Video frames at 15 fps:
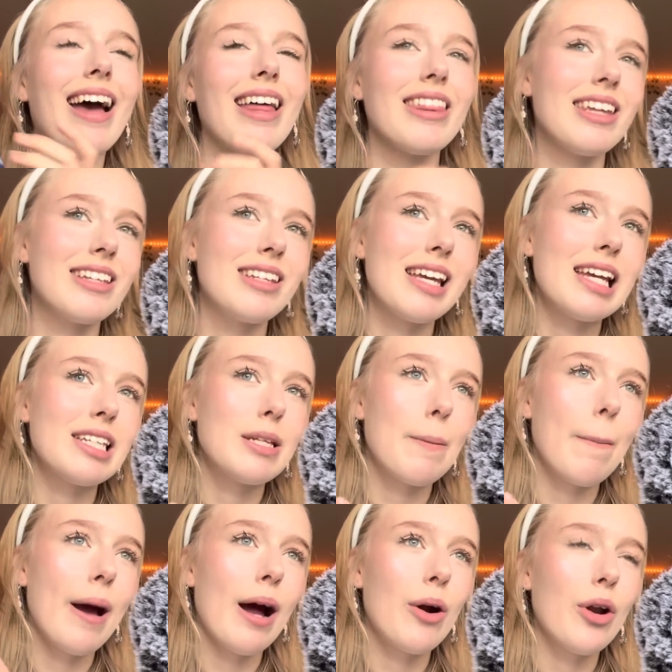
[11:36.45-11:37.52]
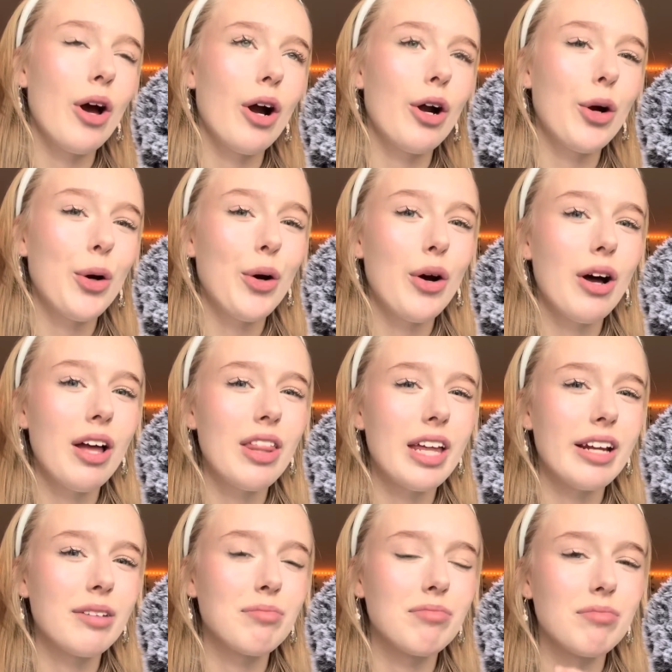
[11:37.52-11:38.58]
This is about a girl
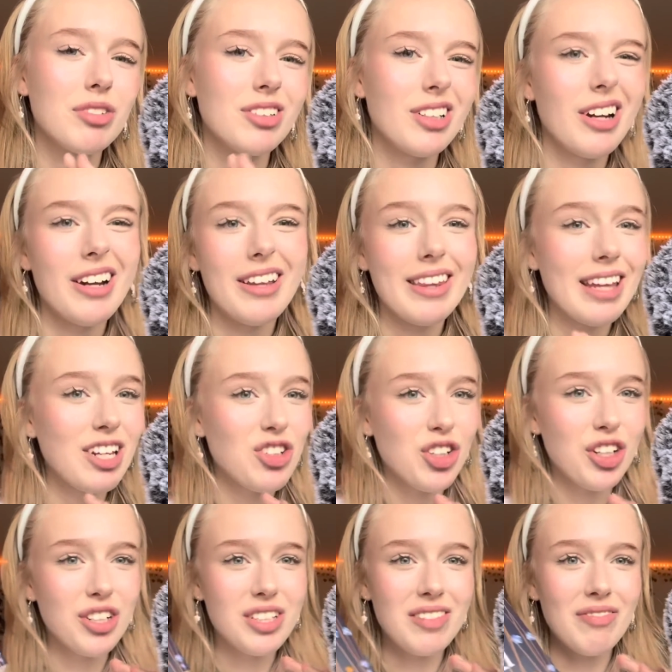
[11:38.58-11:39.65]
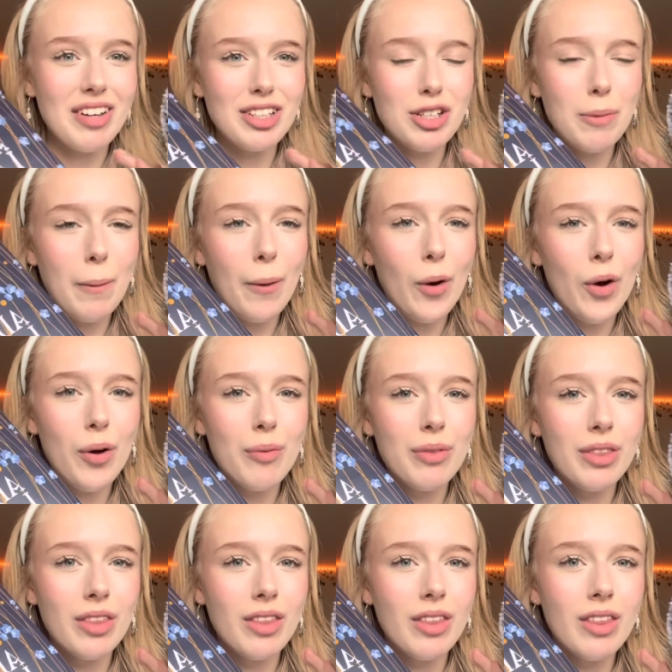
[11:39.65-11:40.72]
that suddenly turns invisible,
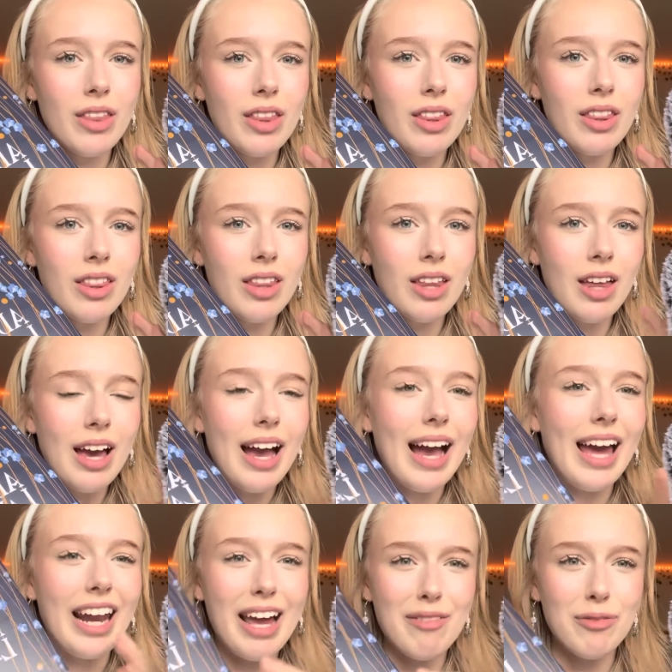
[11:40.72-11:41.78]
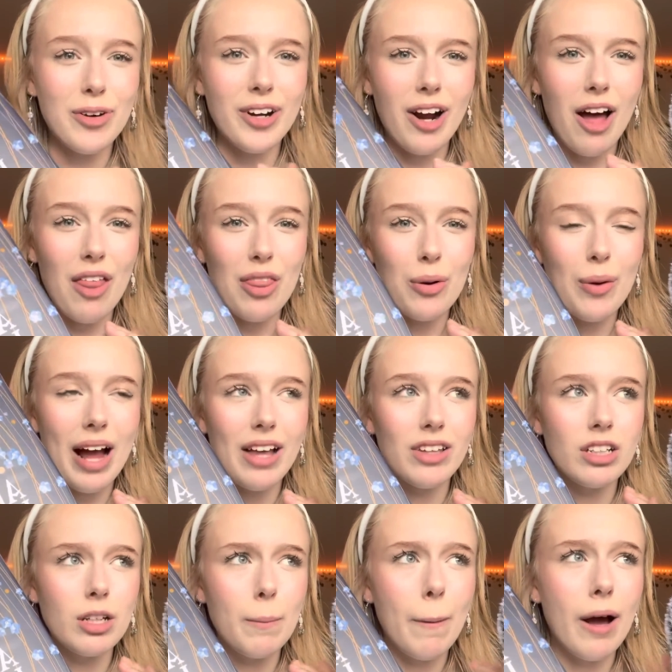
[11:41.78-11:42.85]
and I forgot the rest,
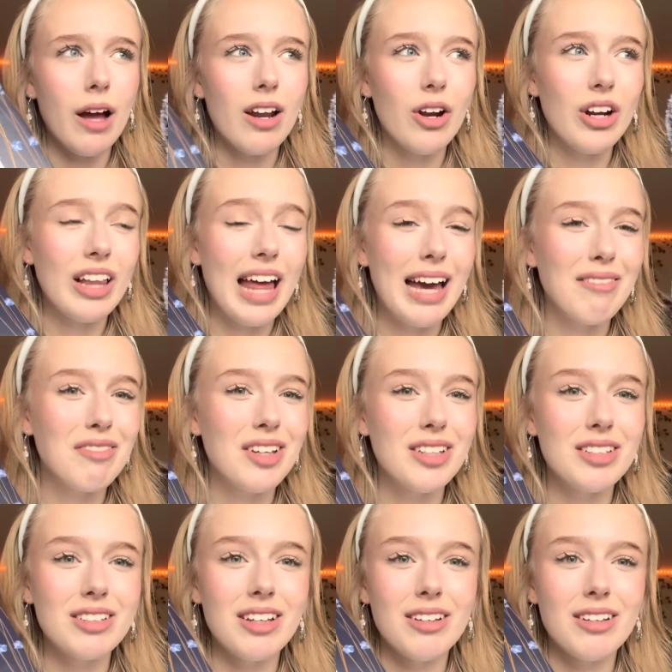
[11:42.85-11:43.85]
but her life is